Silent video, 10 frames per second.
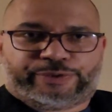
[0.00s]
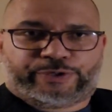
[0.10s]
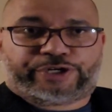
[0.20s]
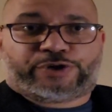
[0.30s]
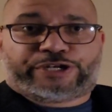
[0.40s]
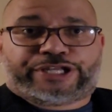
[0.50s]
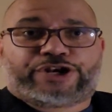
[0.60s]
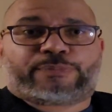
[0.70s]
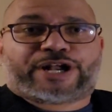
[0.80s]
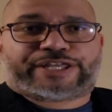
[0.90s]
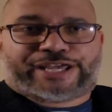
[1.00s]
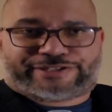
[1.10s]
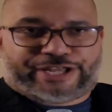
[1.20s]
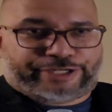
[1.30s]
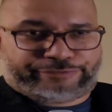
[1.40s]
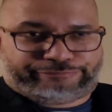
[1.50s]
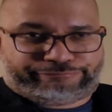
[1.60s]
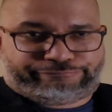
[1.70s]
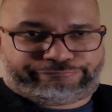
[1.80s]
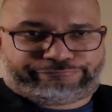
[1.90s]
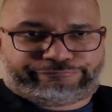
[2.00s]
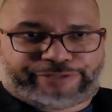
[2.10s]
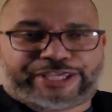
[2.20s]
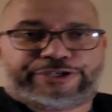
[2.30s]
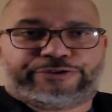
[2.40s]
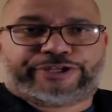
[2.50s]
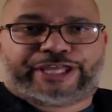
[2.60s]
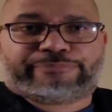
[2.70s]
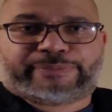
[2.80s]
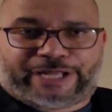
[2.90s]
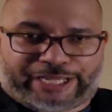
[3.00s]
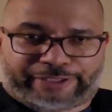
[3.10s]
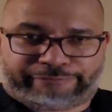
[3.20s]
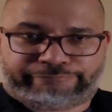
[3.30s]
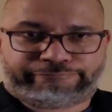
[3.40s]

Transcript: we're going to go in, our broadcast now. Thank you, and bye-bye.